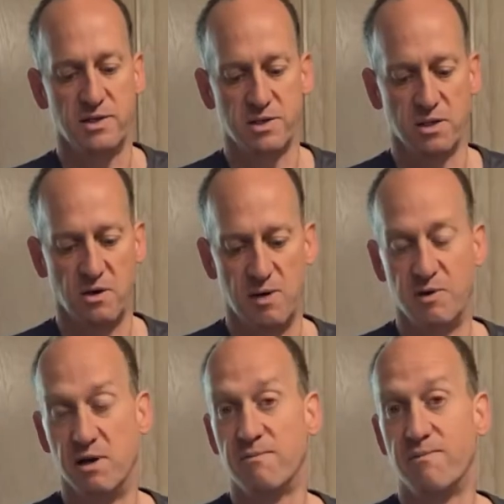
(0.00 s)
so I'm
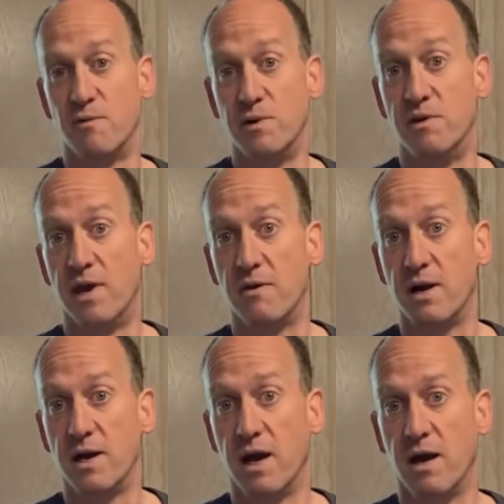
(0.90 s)
gonna ruin that
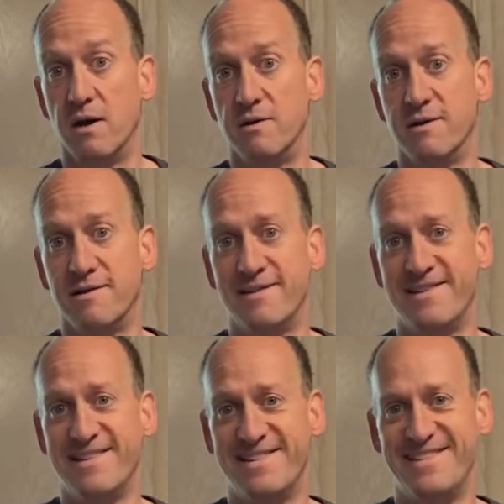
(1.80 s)
right now and
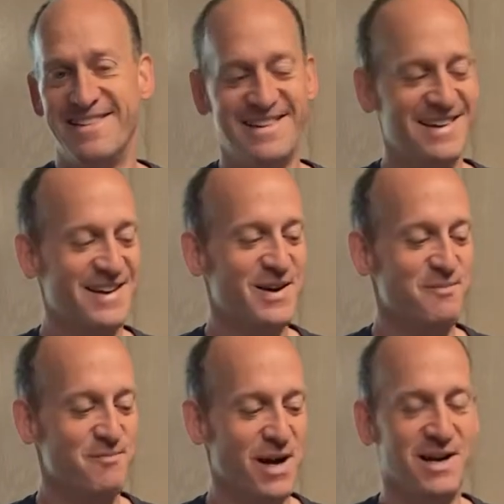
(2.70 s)

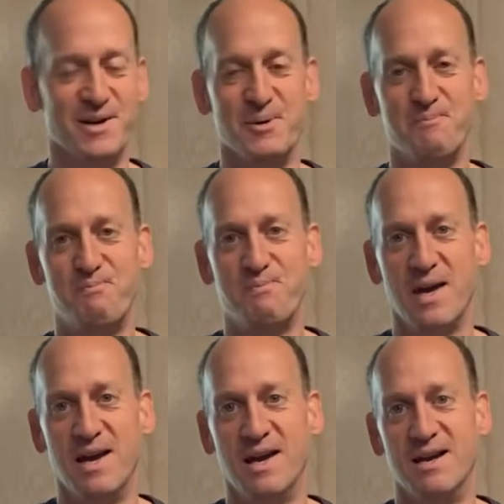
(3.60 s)
break it up
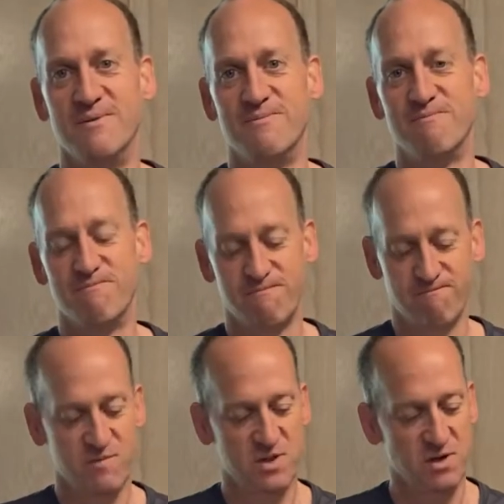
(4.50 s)
and
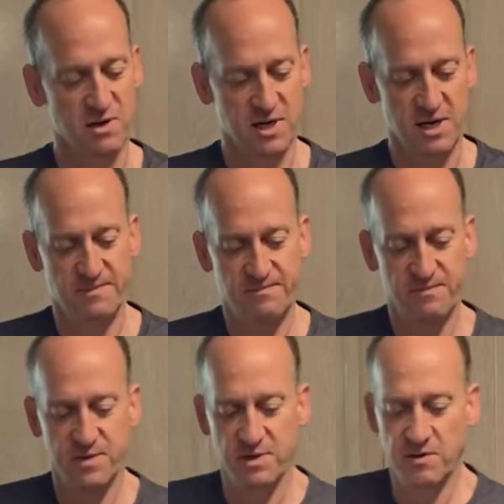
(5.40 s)
start cutting.
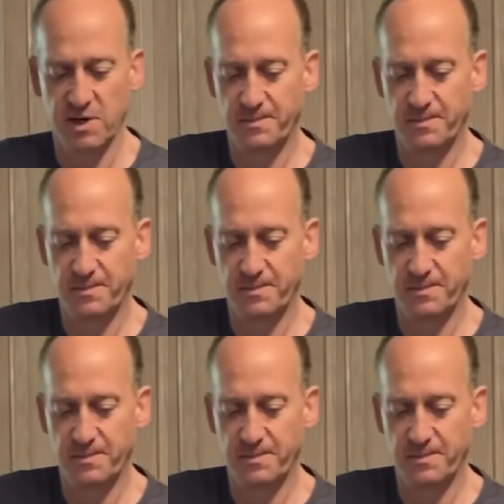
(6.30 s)
Here we go.